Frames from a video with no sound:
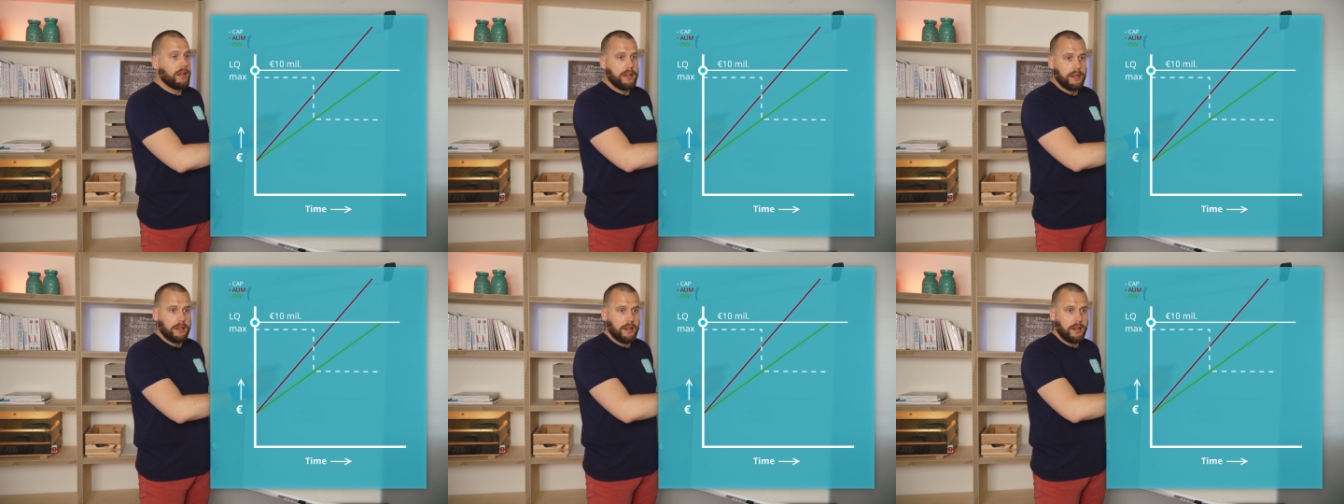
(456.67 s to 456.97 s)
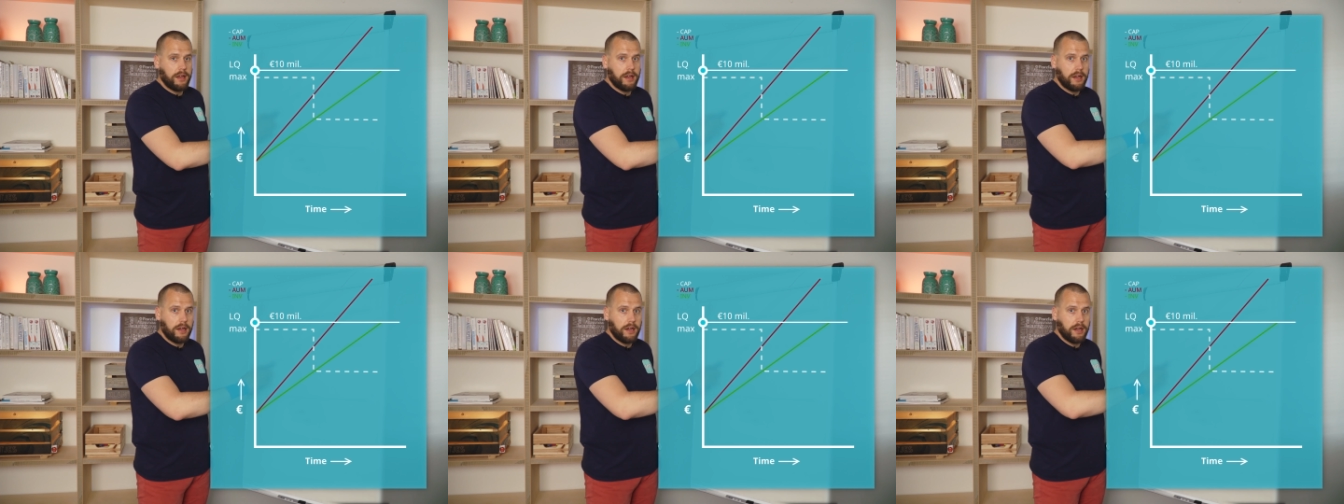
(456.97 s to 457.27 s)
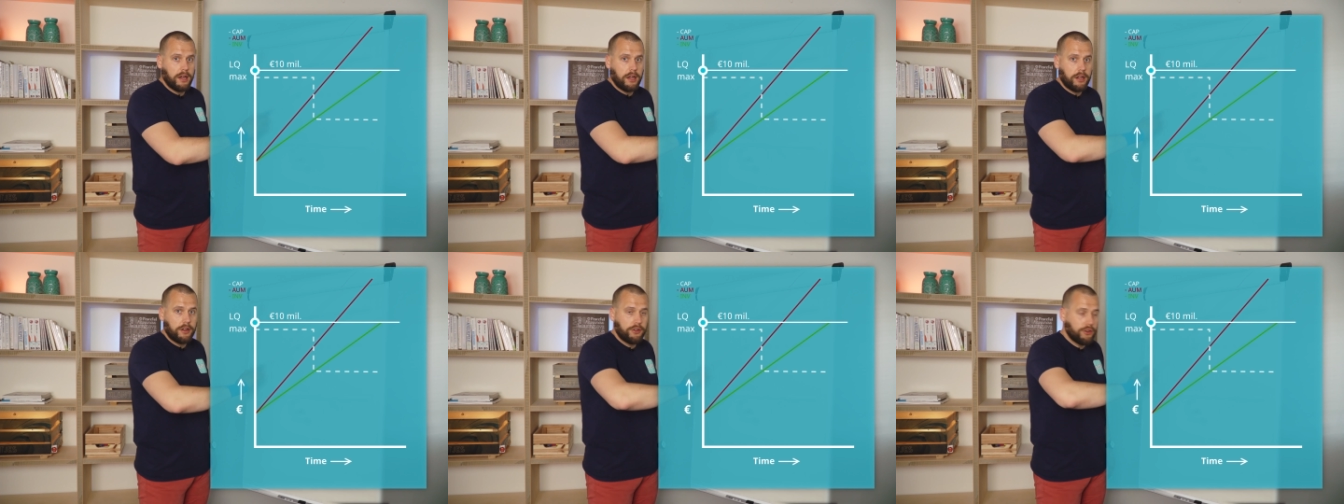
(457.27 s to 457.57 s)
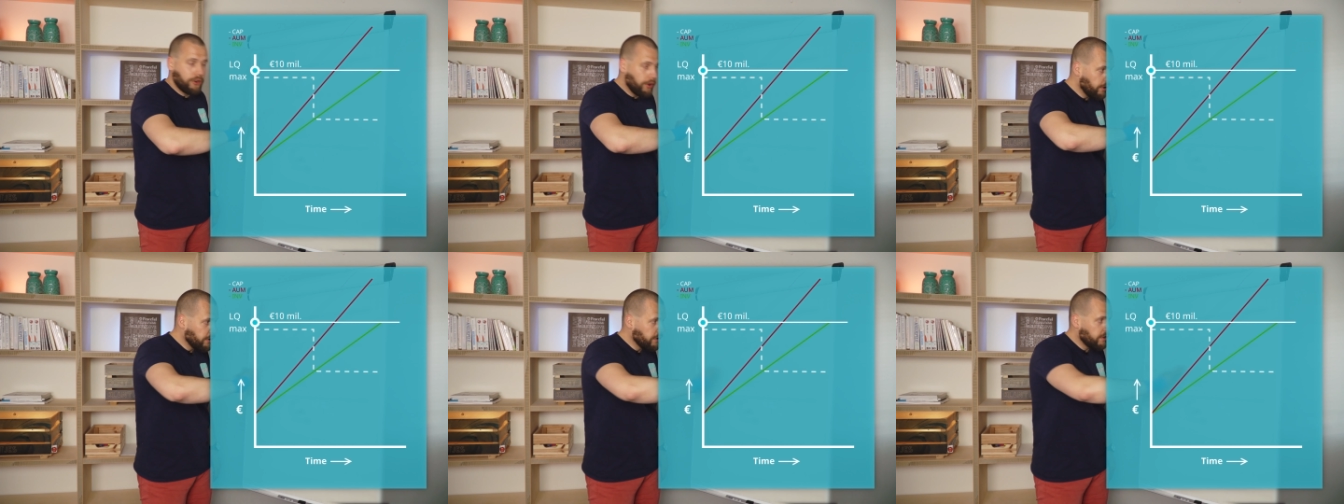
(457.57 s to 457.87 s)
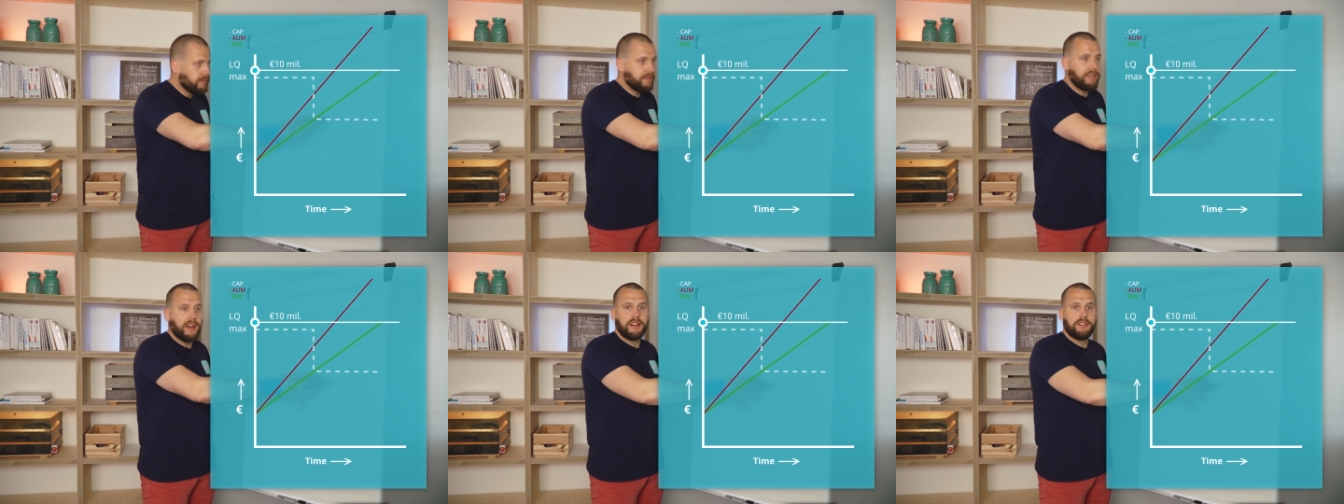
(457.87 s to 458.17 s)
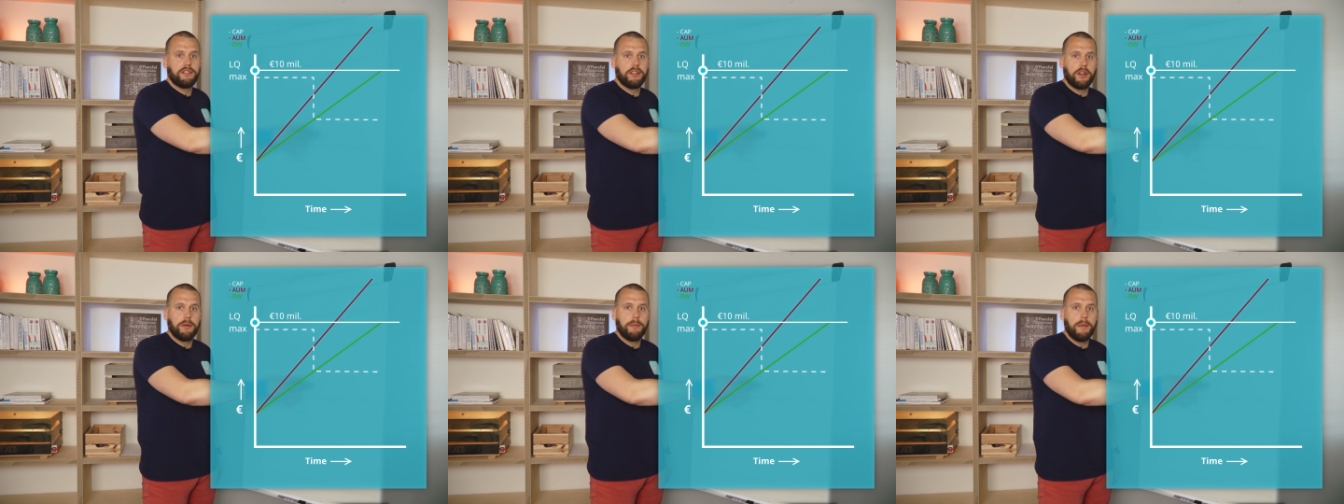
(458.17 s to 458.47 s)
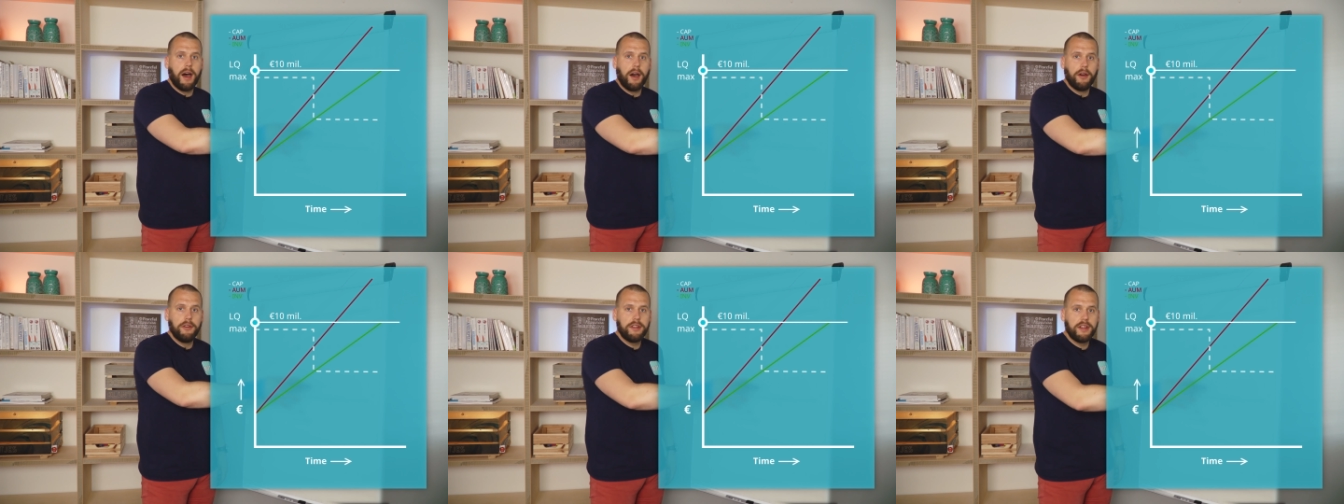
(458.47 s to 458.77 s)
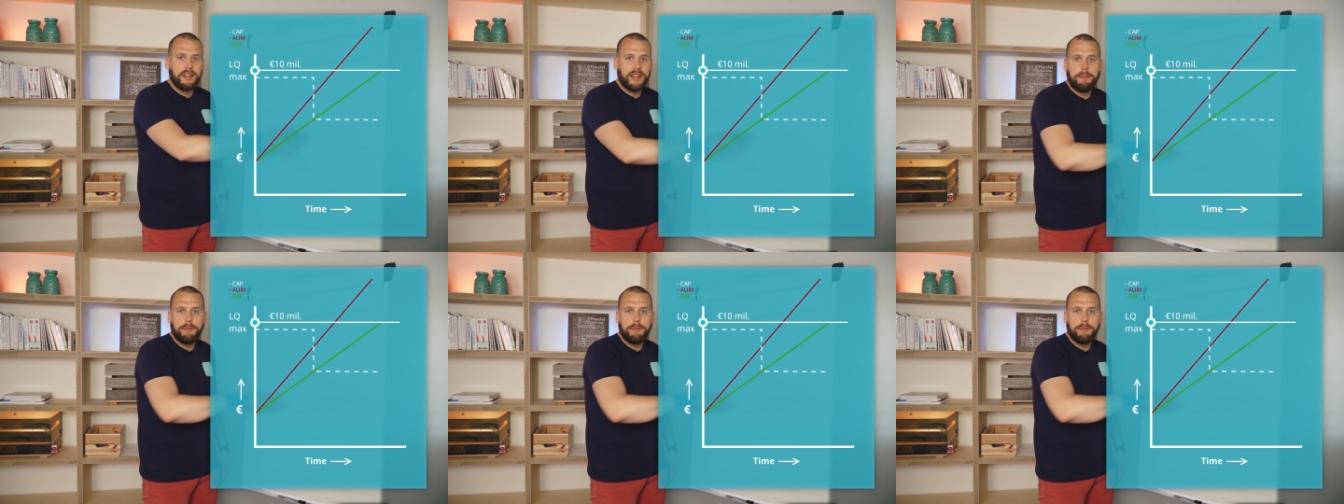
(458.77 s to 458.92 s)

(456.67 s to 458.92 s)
the current invested amount,